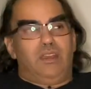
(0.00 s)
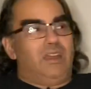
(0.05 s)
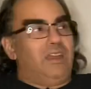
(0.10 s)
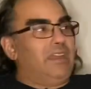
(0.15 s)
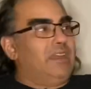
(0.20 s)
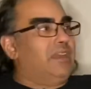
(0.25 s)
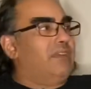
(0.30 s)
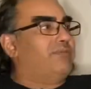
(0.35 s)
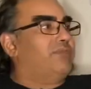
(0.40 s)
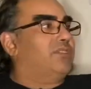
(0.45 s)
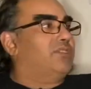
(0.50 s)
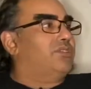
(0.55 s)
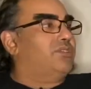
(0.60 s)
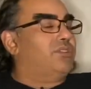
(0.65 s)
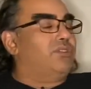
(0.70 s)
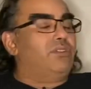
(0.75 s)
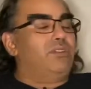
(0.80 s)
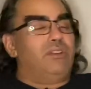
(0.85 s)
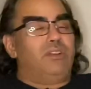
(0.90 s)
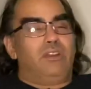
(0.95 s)
I have to
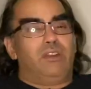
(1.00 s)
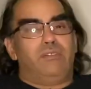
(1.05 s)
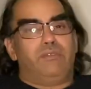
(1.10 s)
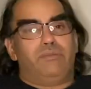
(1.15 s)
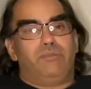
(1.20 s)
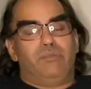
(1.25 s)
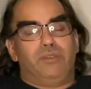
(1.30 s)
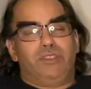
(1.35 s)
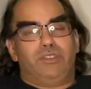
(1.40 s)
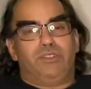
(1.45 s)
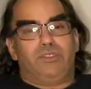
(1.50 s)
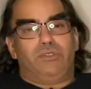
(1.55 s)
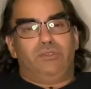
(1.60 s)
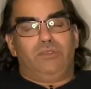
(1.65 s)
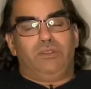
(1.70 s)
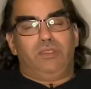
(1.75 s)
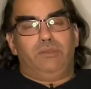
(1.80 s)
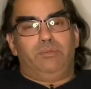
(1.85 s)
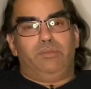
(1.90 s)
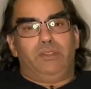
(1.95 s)
turn off my
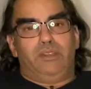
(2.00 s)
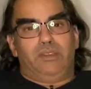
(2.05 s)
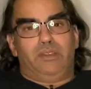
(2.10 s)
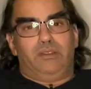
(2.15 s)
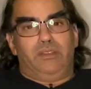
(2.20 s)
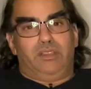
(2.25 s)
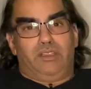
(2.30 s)
Sony player,